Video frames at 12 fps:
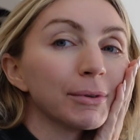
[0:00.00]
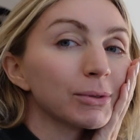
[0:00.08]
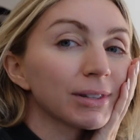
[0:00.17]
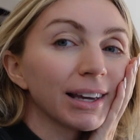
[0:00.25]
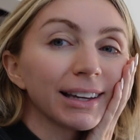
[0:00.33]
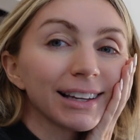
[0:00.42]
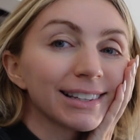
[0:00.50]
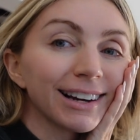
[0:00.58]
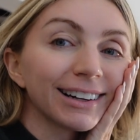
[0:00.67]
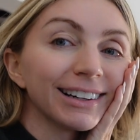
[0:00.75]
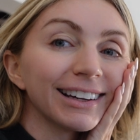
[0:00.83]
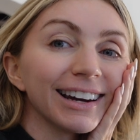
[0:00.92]
He was like, it's
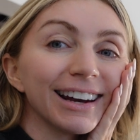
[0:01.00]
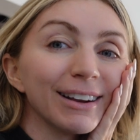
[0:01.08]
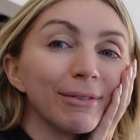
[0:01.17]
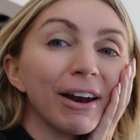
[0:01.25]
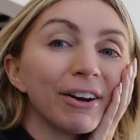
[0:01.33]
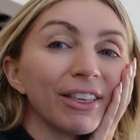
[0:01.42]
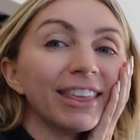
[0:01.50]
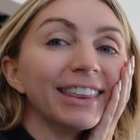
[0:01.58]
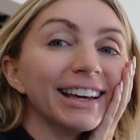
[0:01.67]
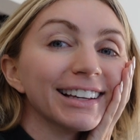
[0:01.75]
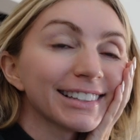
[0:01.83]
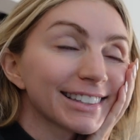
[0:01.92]
not gonna get any better than
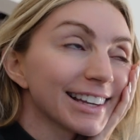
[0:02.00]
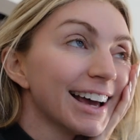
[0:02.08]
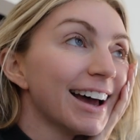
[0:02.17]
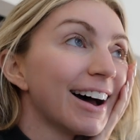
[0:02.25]
this.